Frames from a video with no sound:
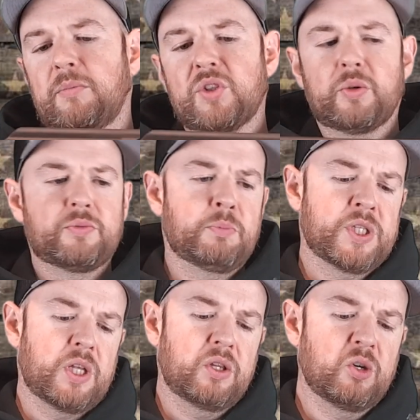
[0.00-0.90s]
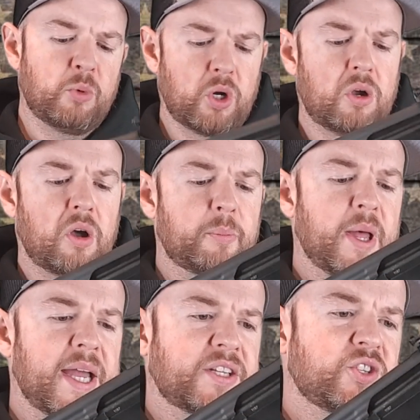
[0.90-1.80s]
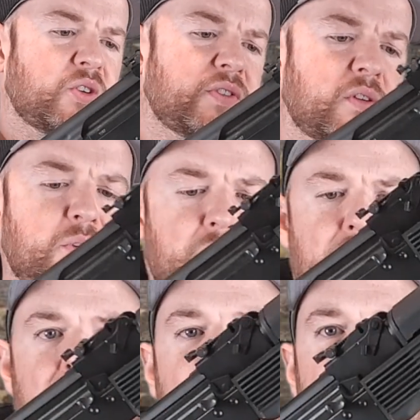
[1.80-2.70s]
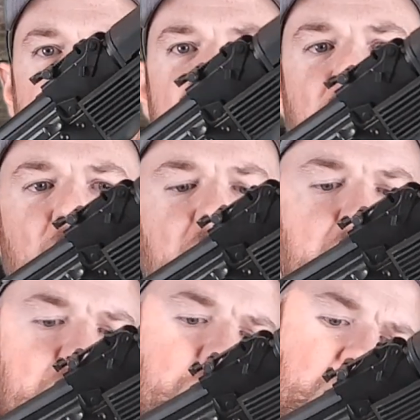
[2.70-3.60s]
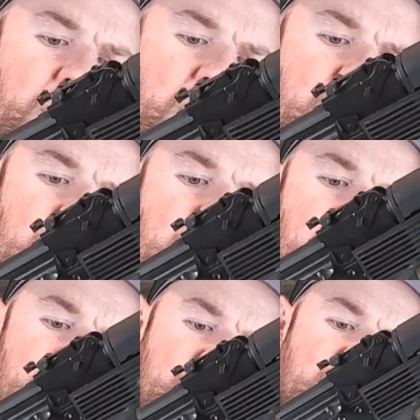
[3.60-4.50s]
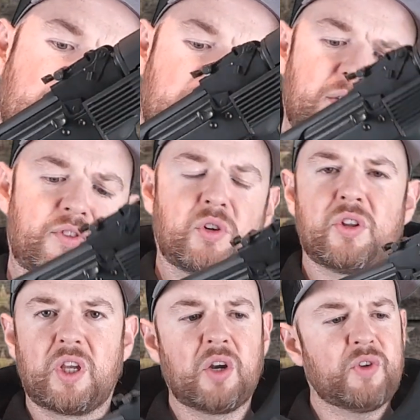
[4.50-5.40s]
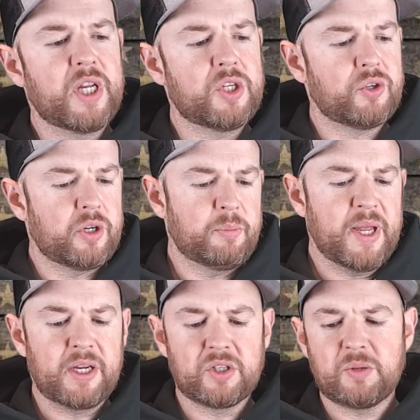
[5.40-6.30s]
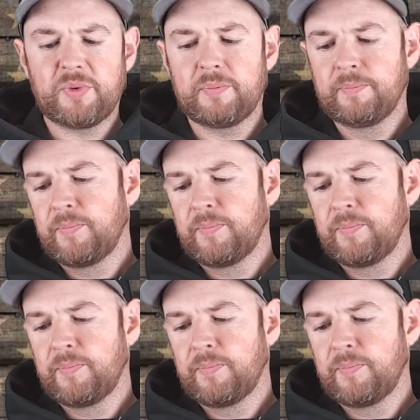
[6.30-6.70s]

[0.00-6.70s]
So it makes it a little more compact, if you want to store it somewhere, or if you're going to the gun range or in a bag or something.